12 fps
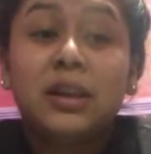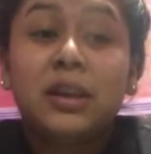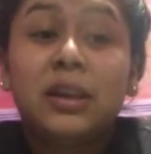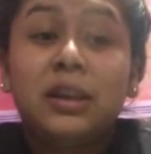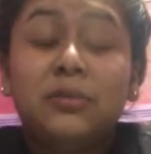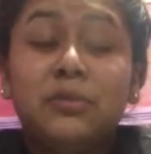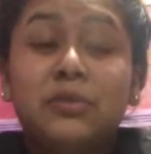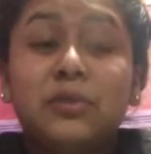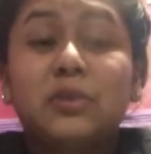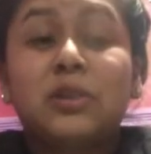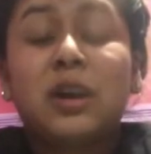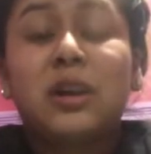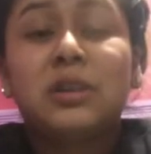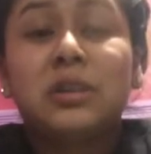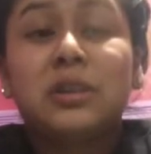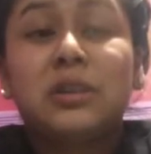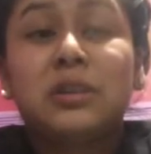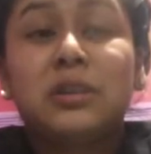And it was
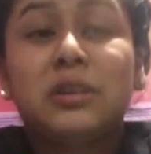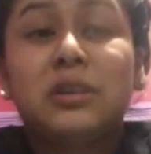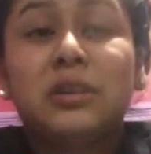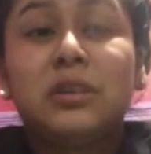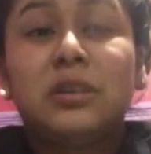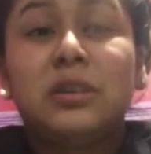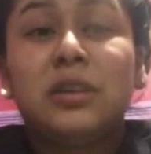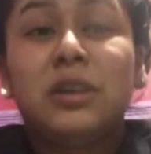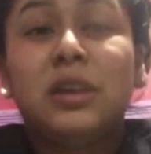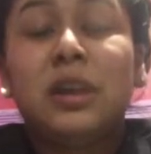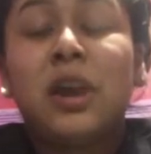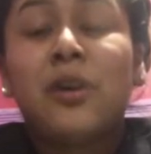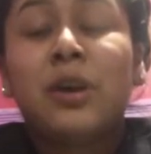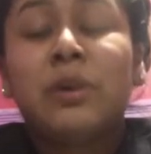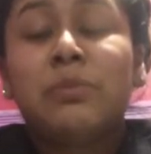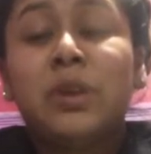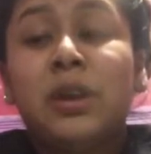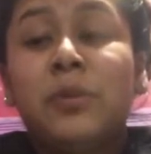toxic. And now
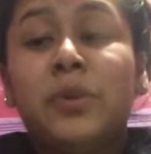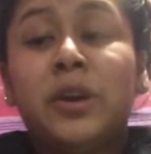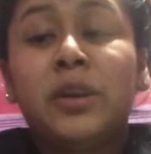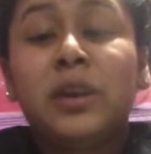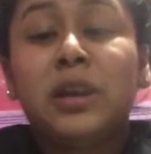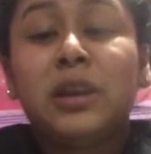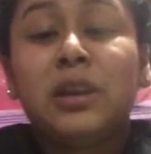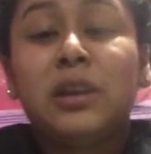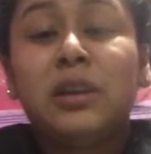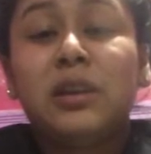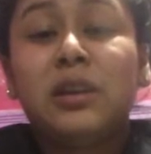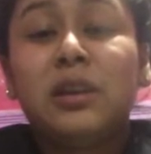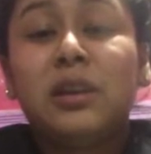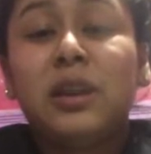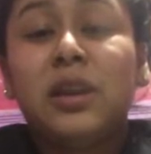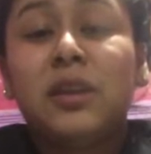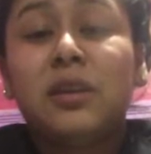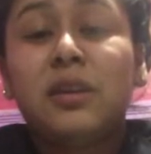I'm thinking about it,
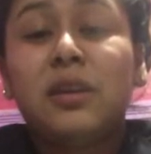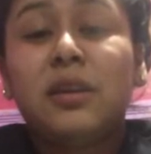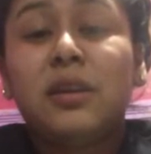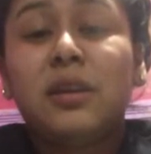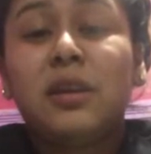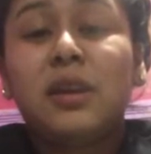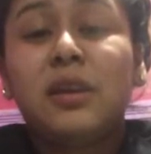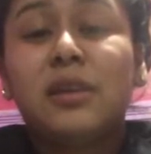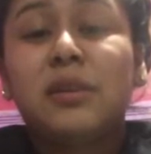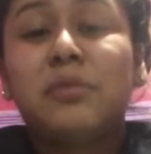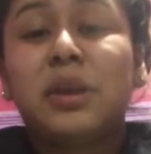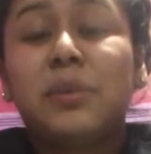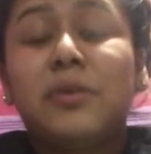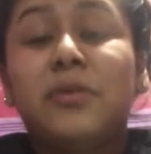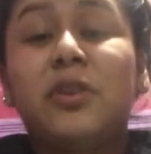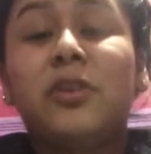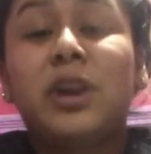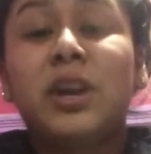like, same time I
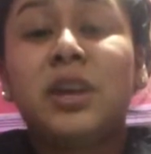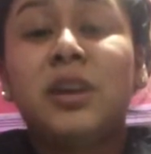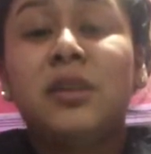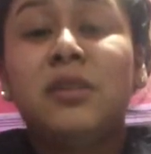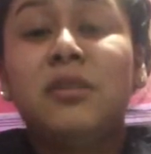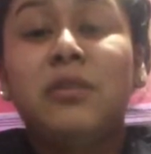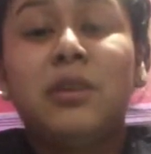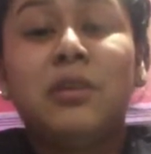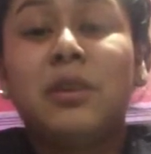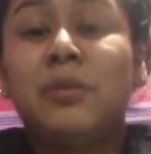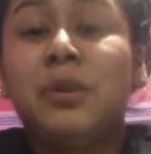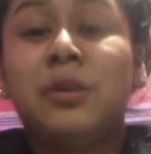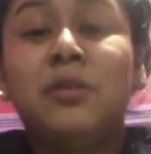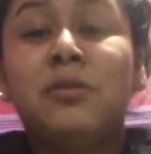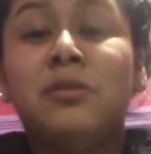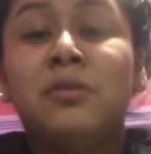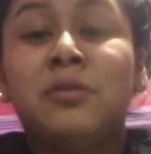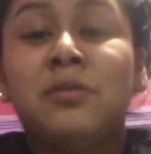regret it, same time I don't.